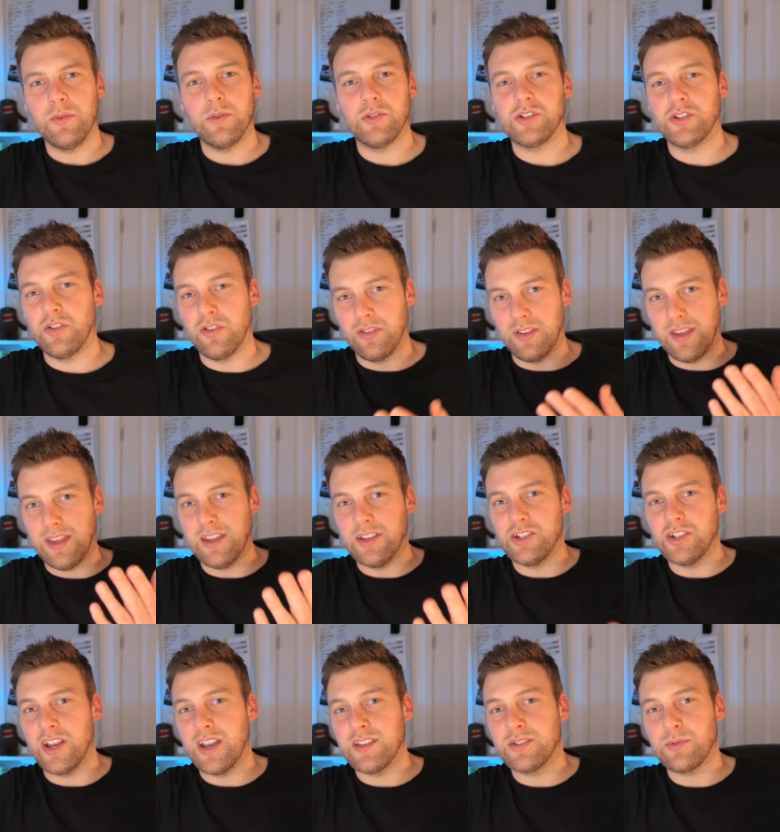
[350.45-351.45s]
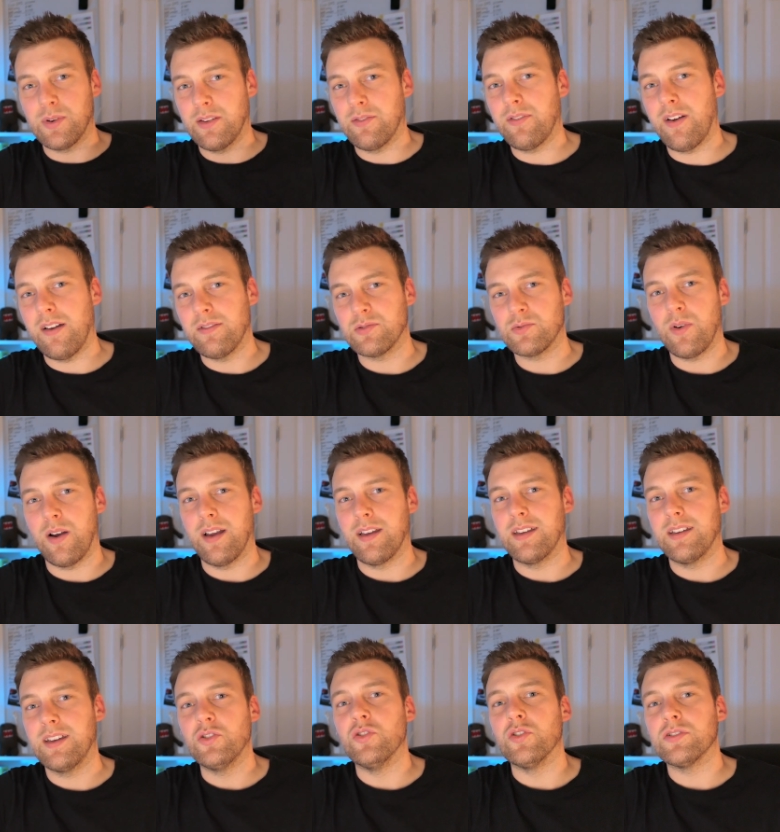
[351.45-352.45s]
which you know the EJ25 is
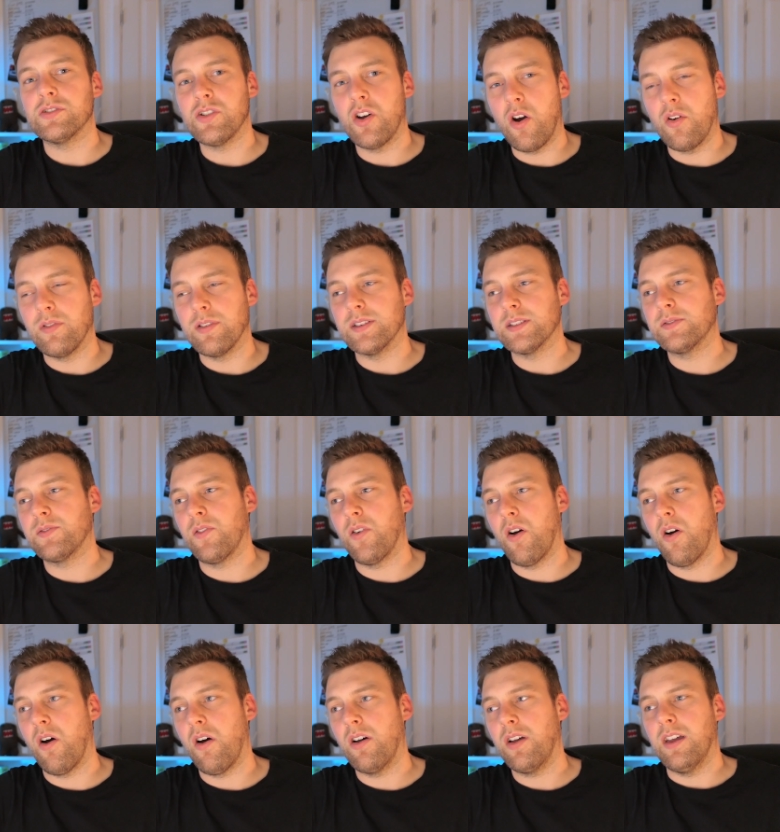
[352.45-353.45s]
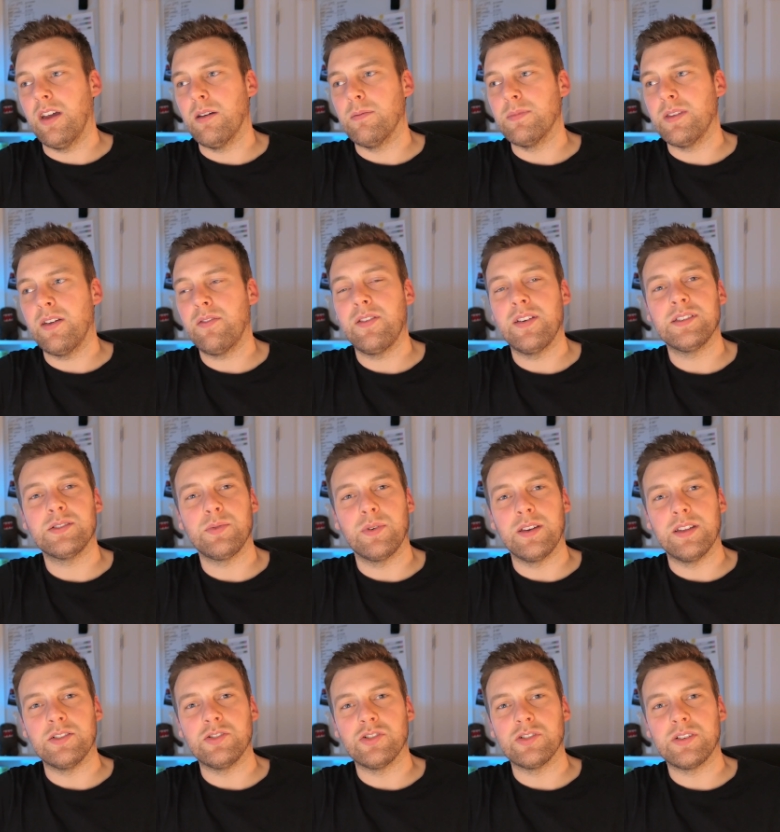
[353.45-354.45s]
quite notorious for, the
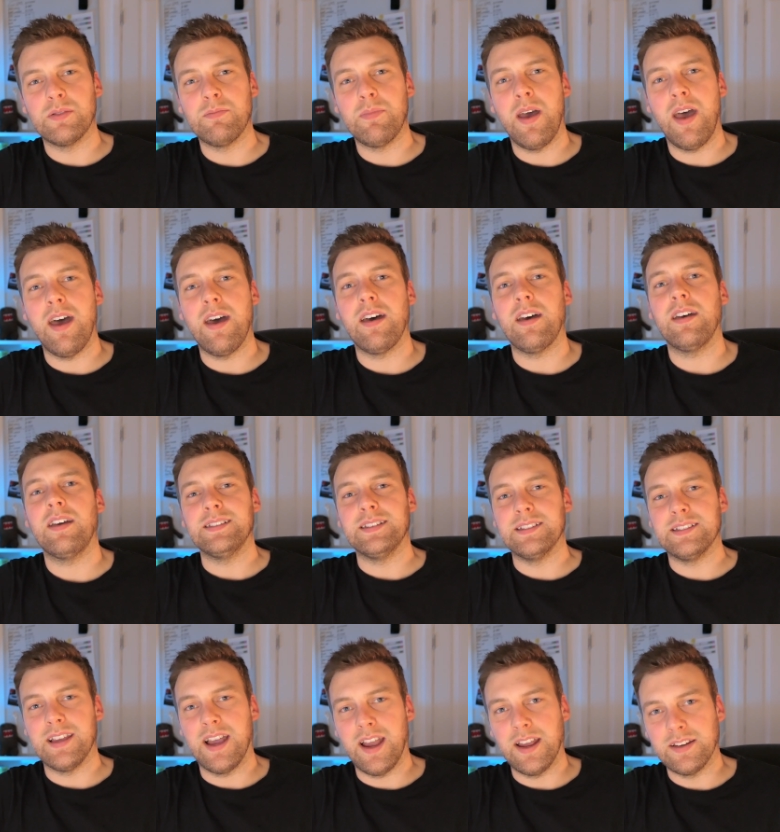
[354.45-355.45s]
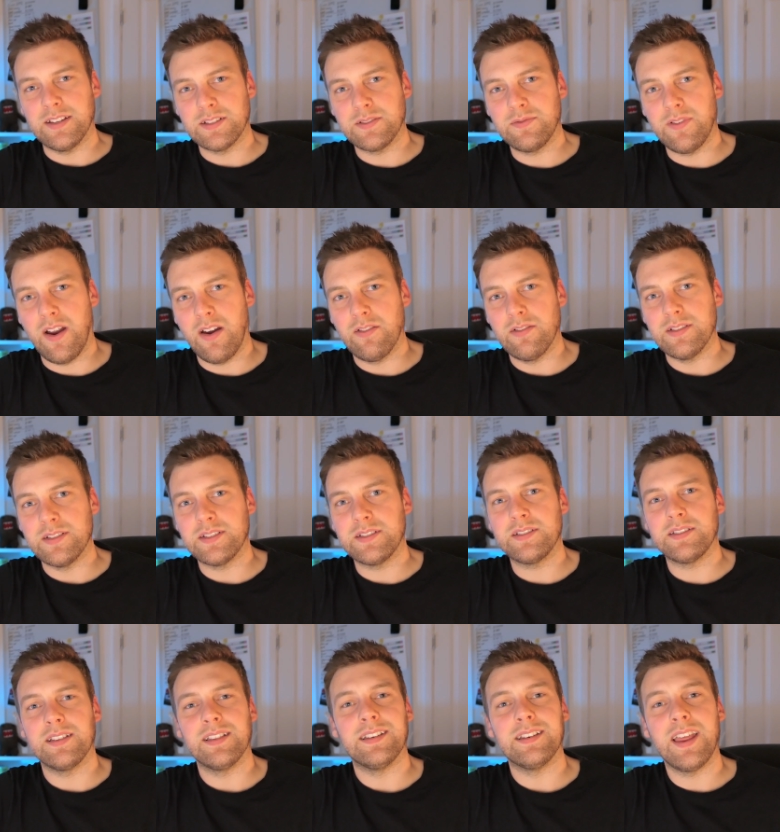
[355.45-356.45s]
FA20 is just a better design as far as
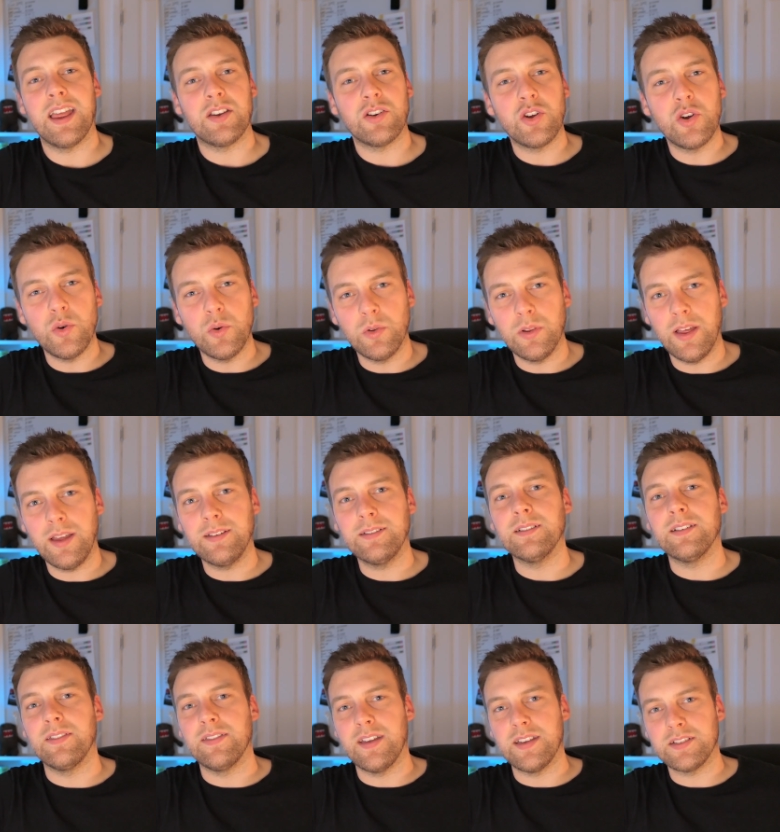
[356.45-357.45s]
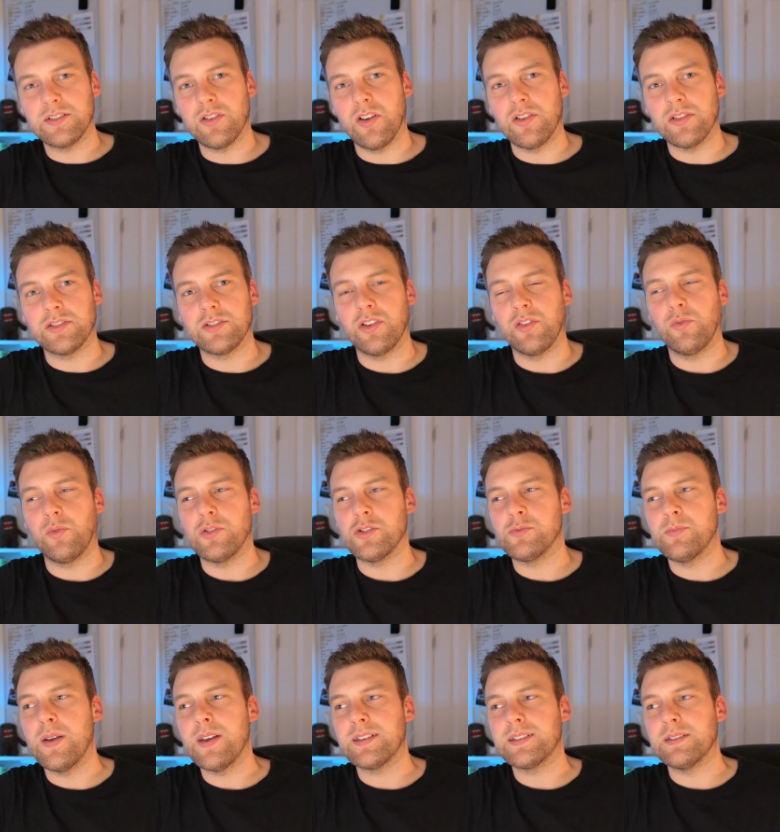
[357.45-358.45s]
cylinder head cooling and that sort of stuff,
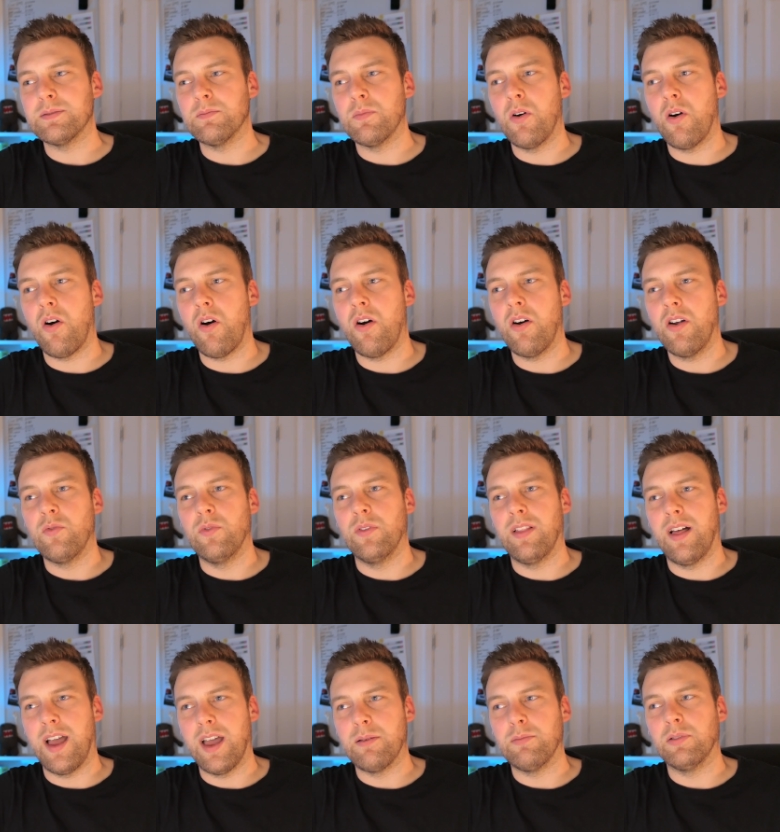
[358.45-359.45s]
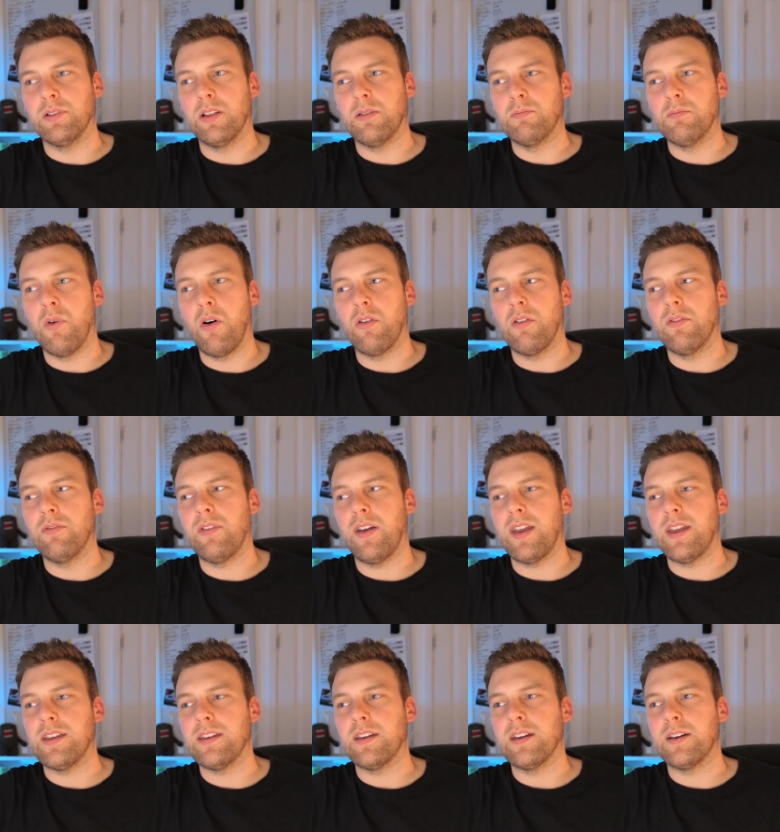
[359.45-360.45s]
which makes it more reliable and more of
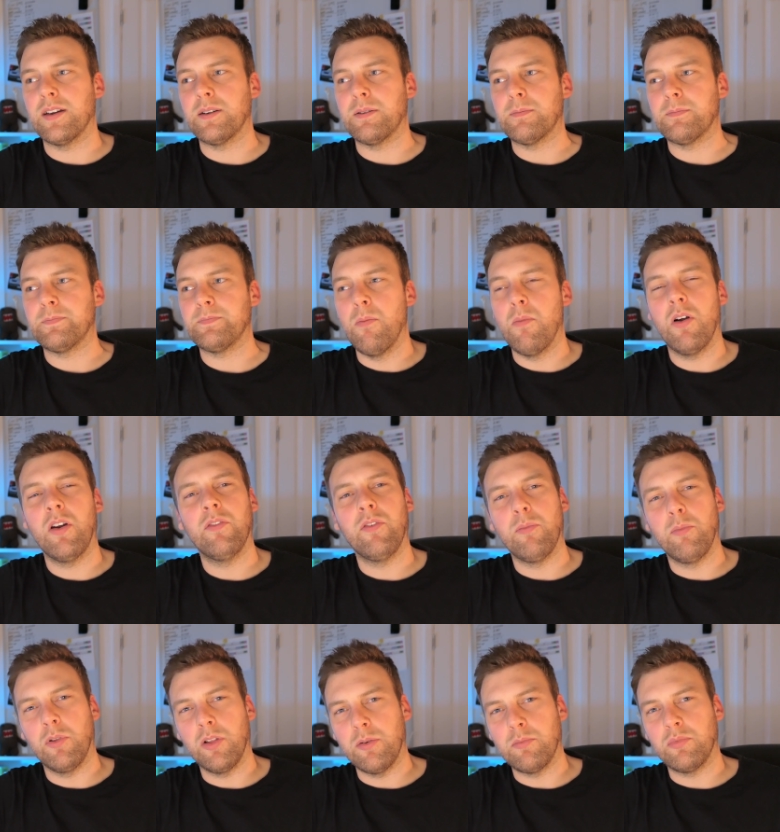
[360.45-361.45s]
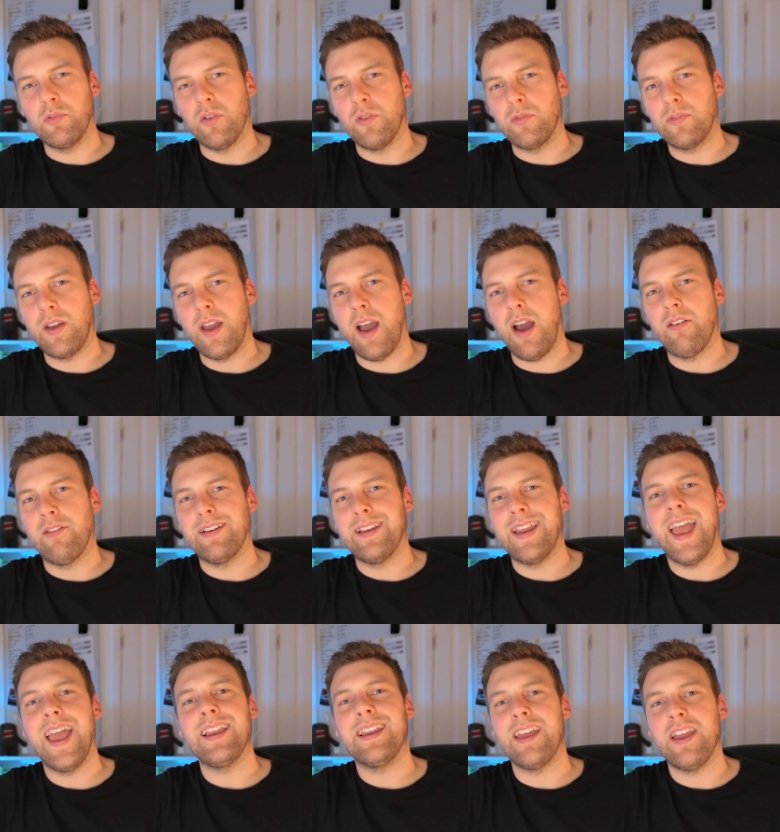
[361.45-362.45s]
a bulletproof car in
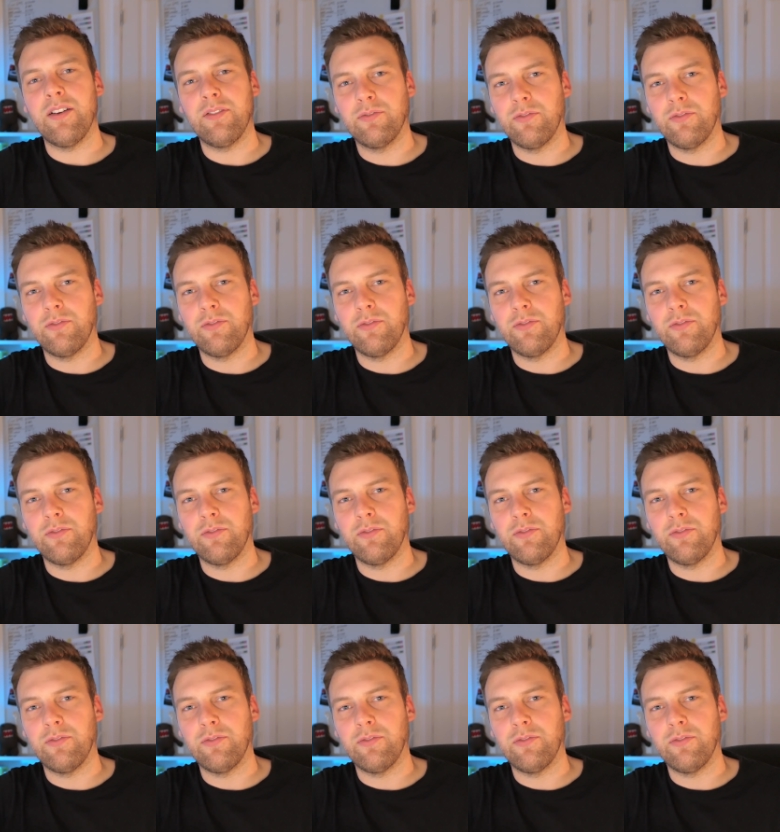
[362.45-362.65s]
NA